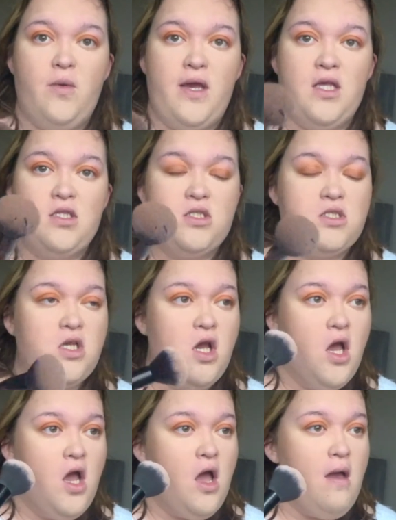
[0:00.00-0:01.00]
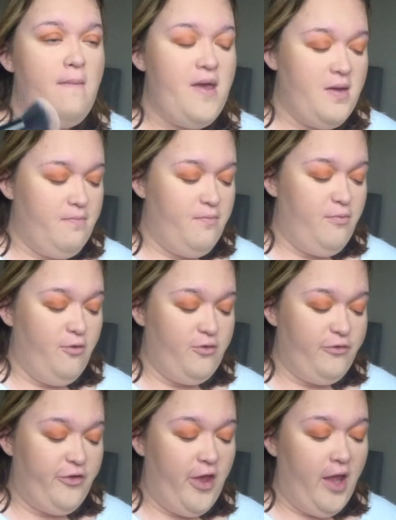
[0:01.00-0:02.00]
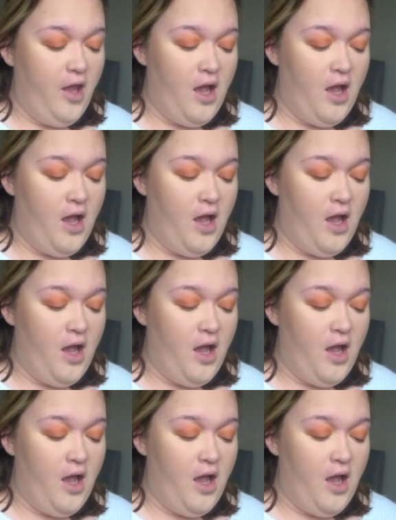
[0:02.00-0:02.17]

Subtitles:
it's a bit bronzy.